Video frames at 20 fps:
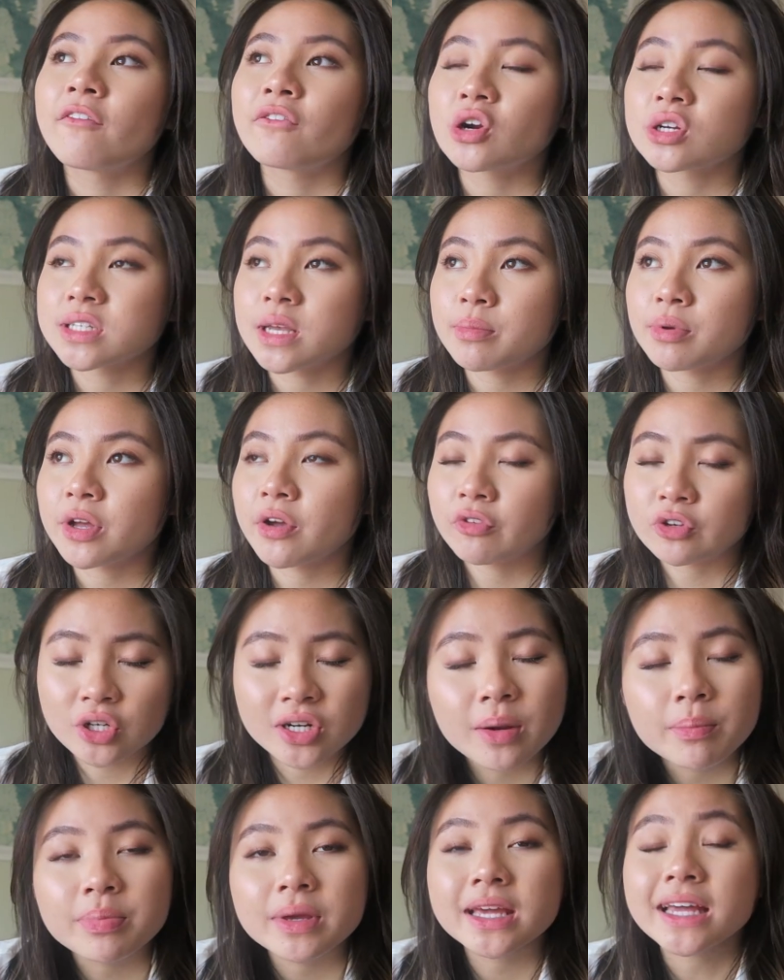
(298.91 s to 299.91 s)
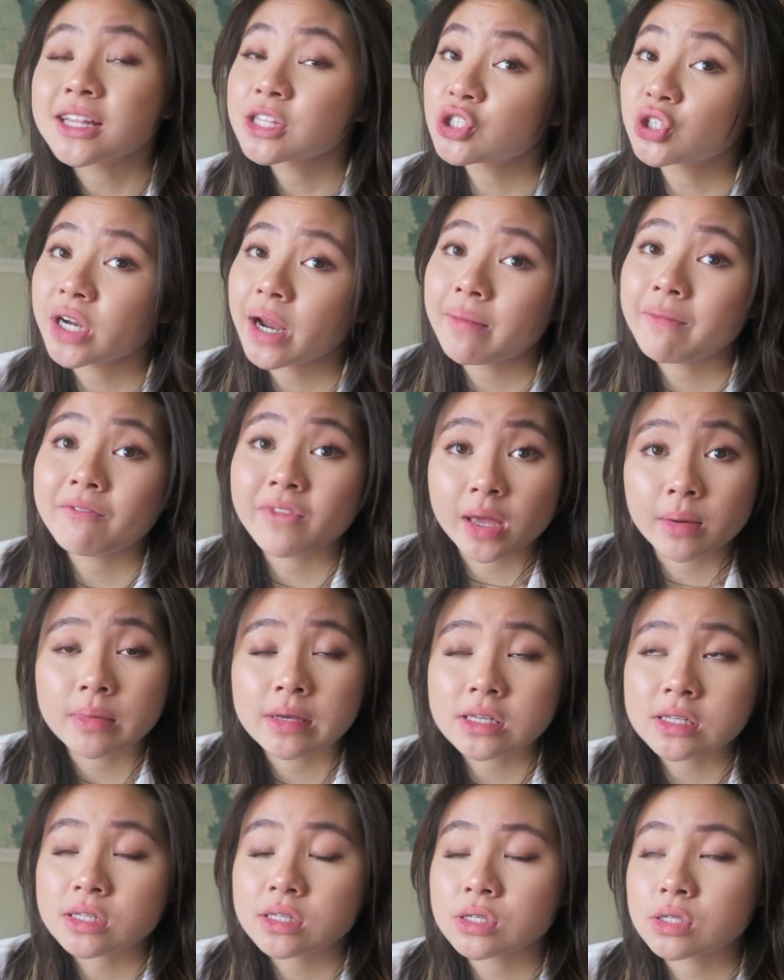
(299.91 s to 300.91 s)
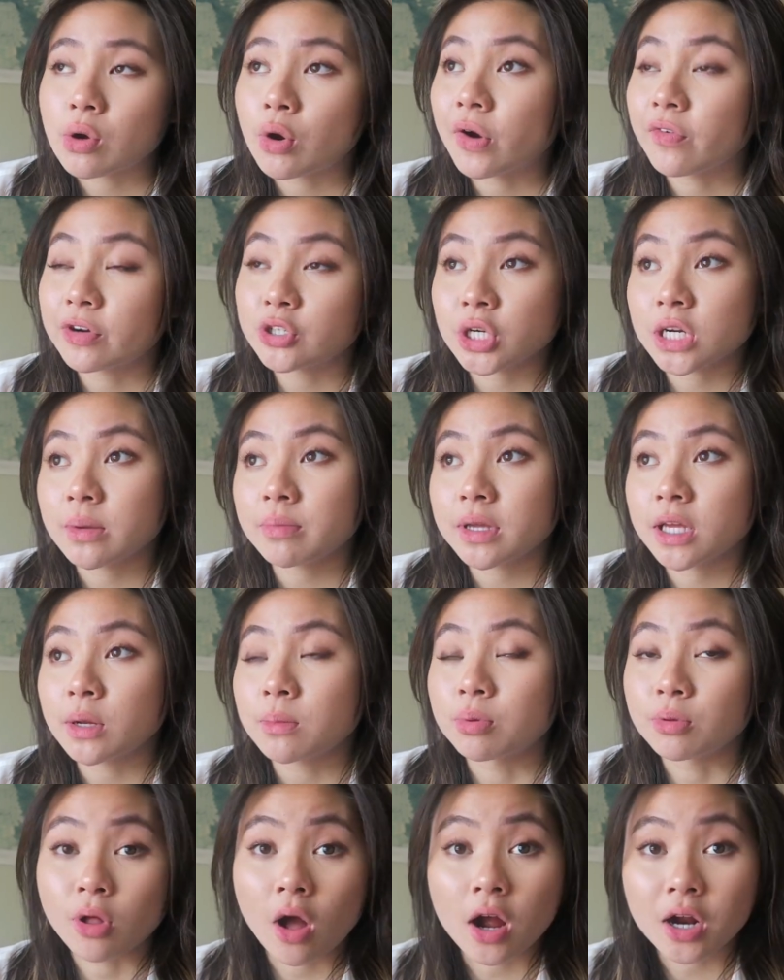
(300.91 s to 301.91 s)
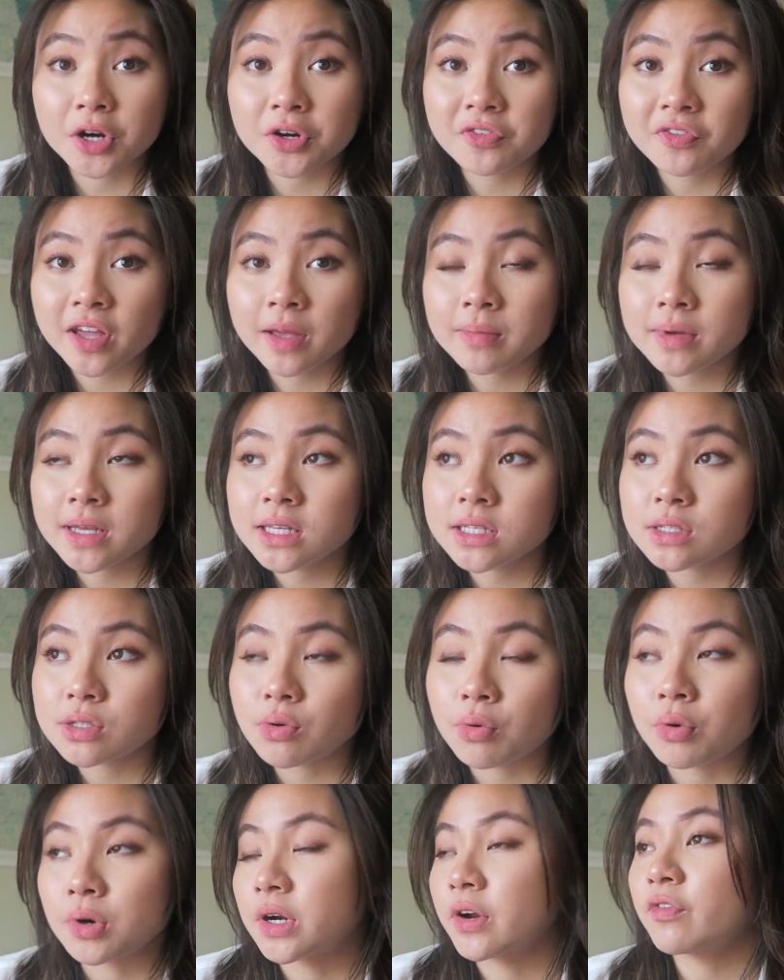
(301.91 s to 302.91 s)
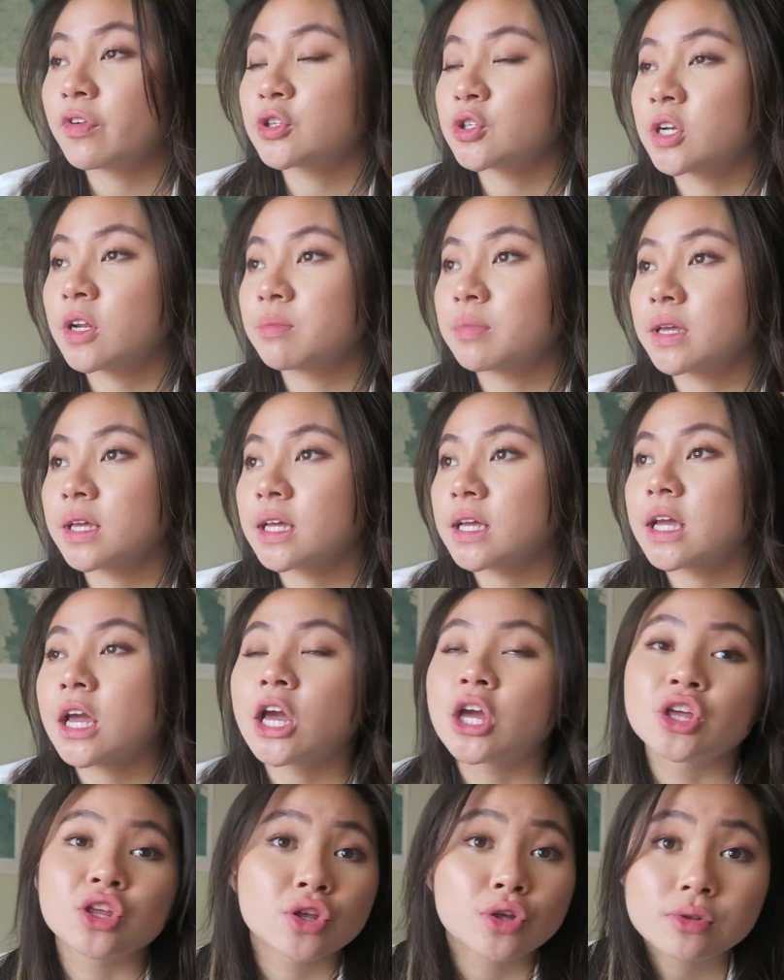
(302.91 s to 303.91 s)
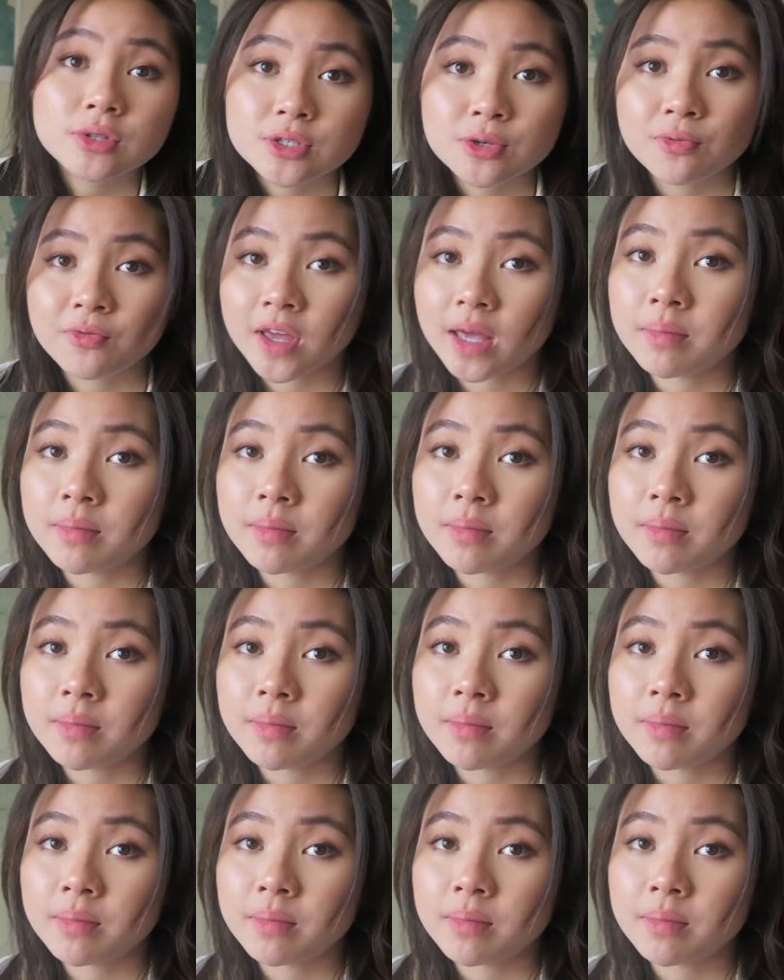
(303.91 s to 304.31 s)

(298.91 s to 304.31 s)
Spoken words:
For example, if you're trying to be Instagram famous, or if you're trying to be blogger famous, or if you're trying to be YouTube